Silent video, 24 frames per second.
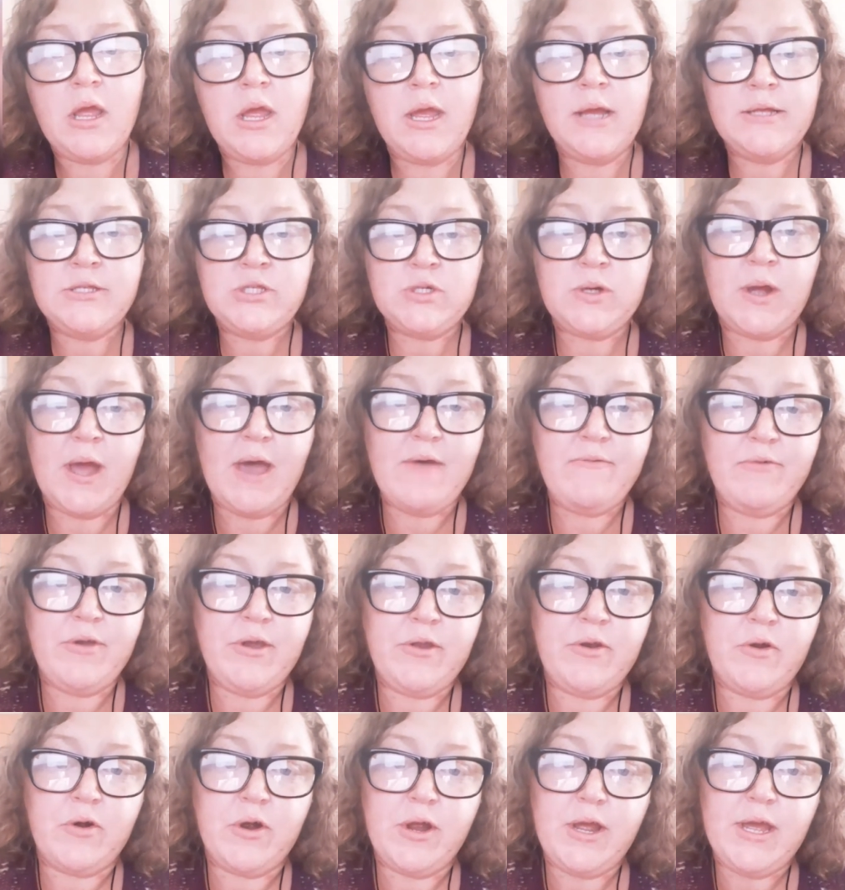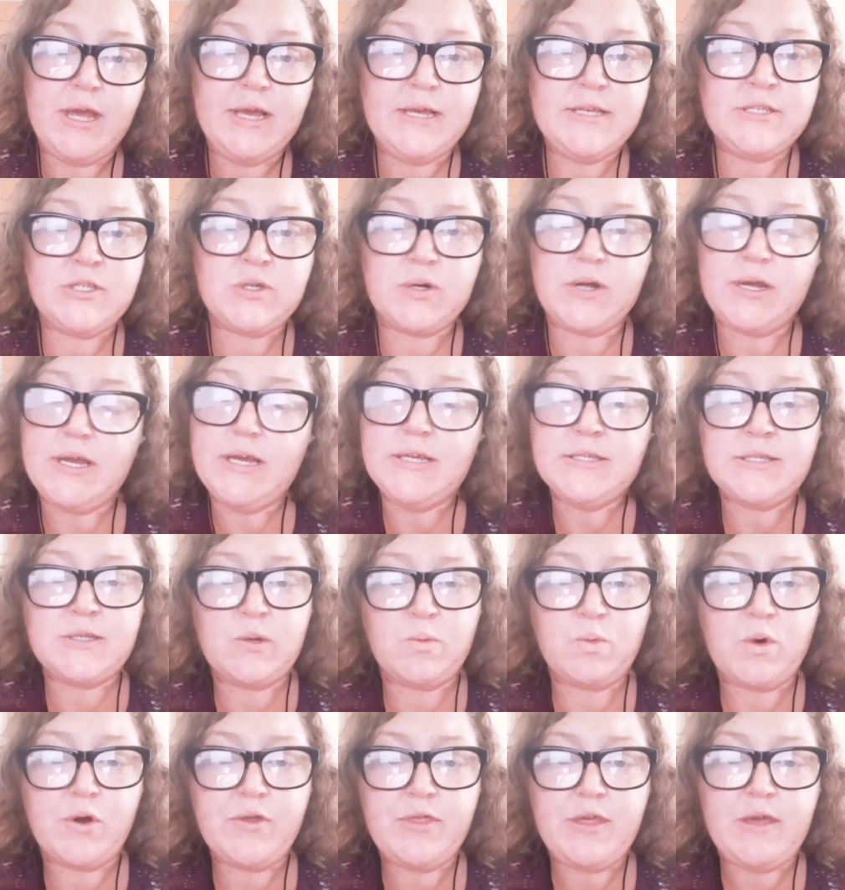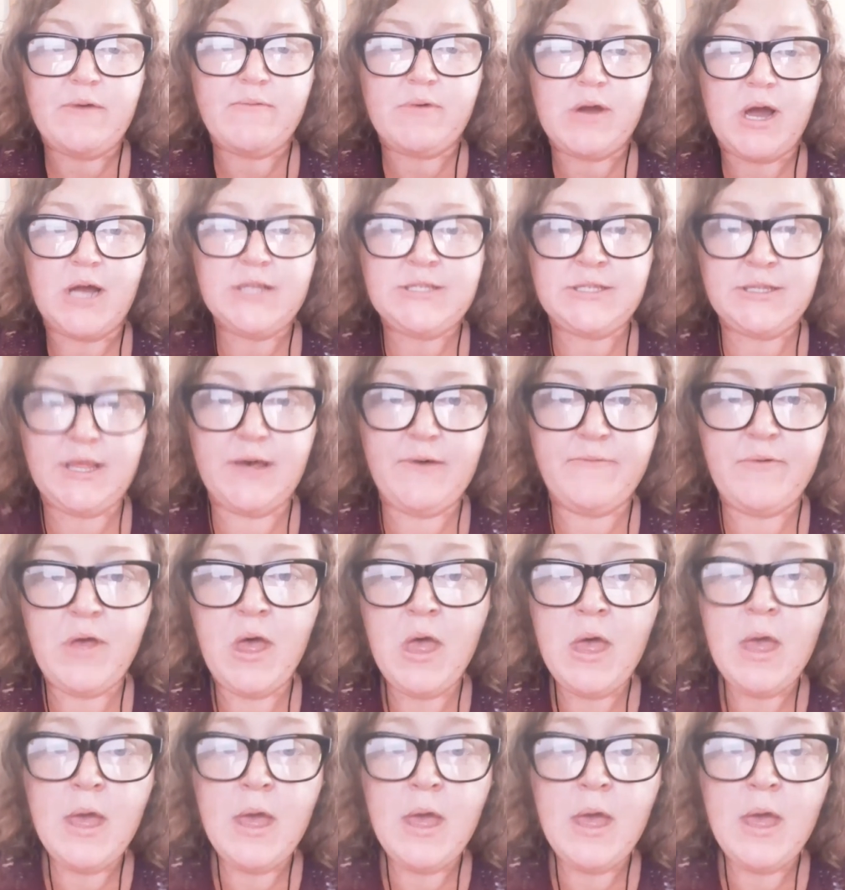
enter heaven or is or isn't worthy of God's love,